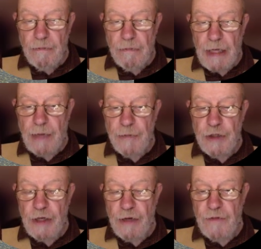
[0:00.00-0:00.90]

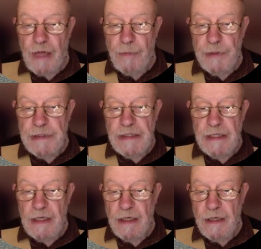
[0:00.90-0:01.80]
capture of that
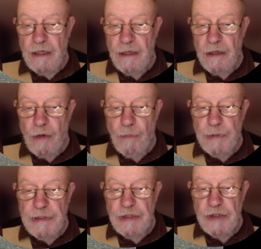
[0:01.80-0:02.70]
particular
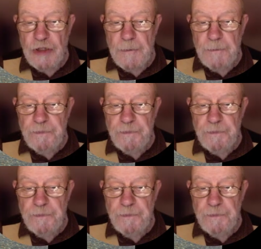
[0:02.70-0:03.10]
composition.